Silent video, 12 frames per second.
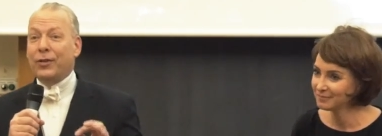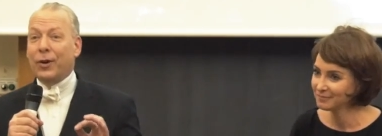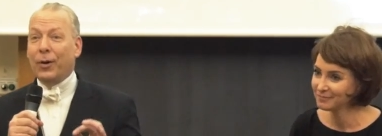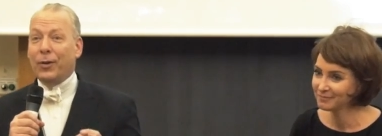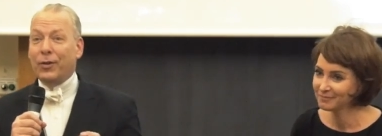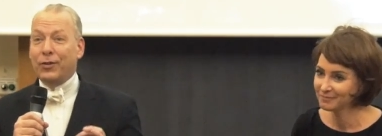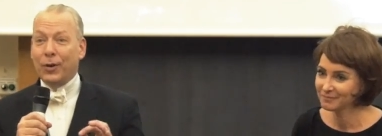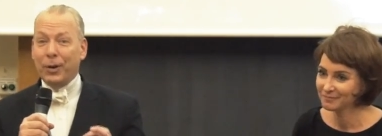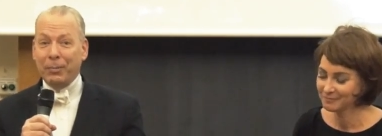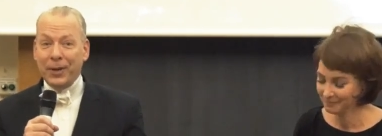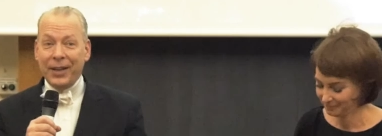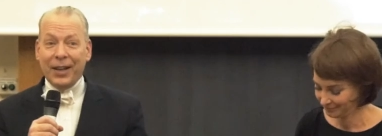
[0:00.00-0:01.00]
Speaker 1: So
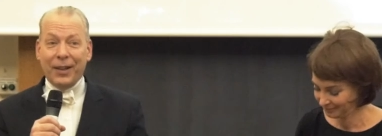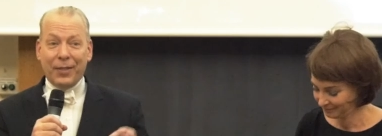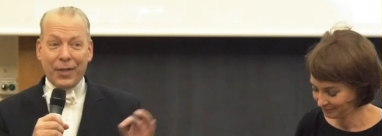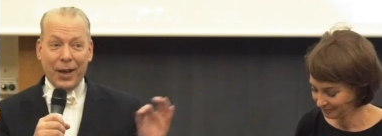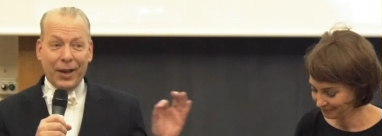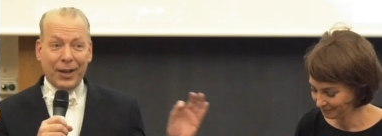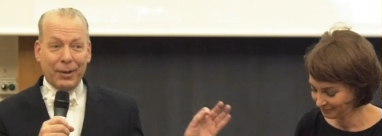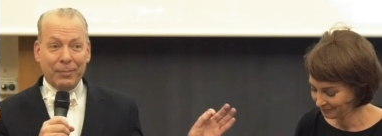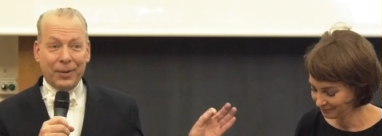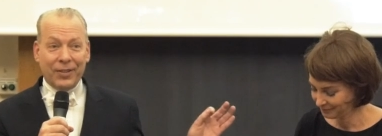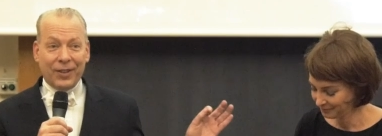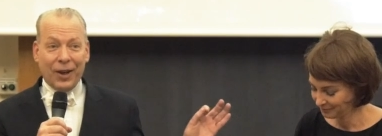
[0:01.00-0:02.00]
join me in
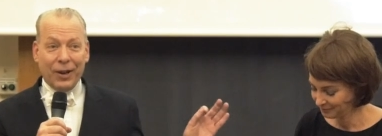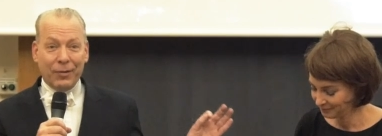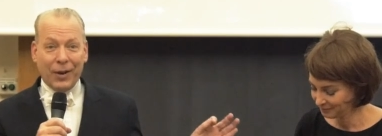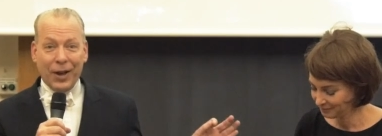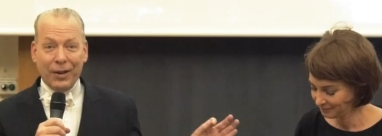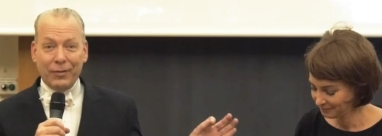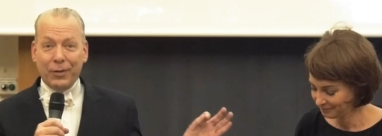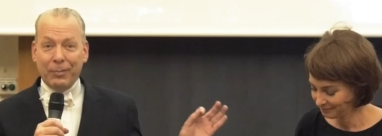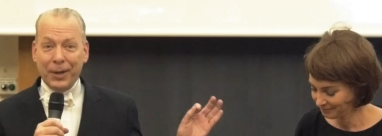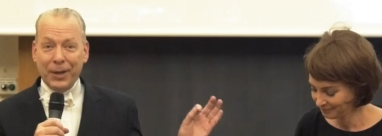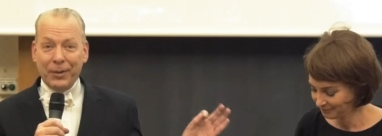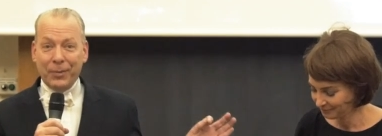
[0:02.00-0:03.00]
thanking Miss Ayn Rand
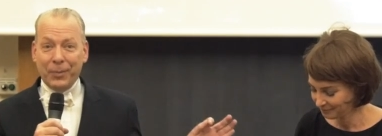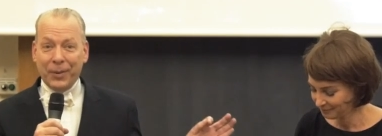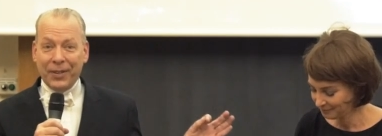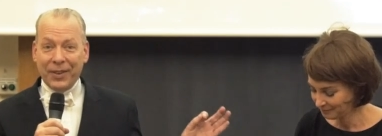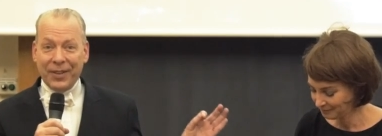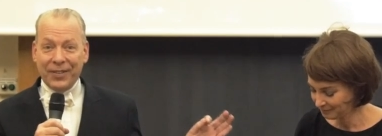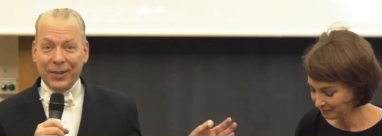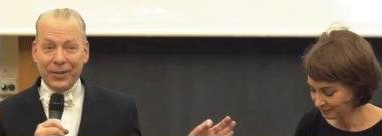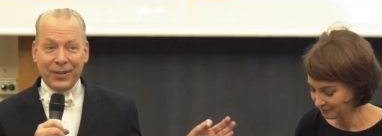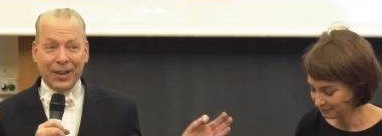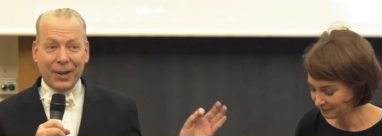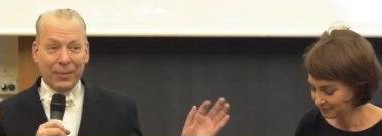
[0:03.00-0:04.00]
for being with us
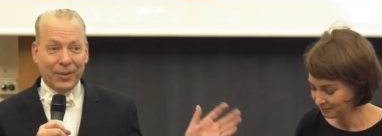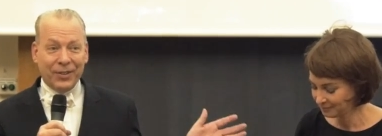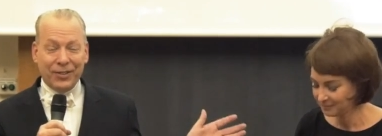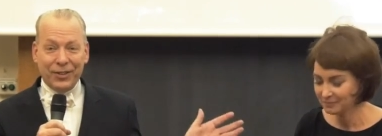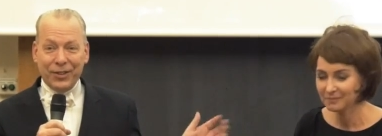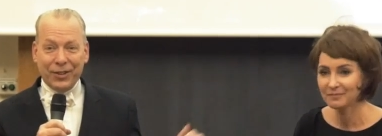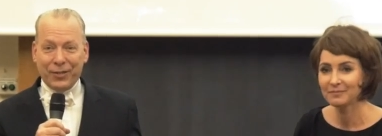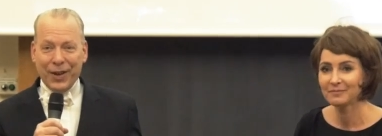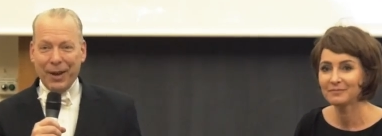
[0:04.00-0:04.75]
here today. Wasn't she just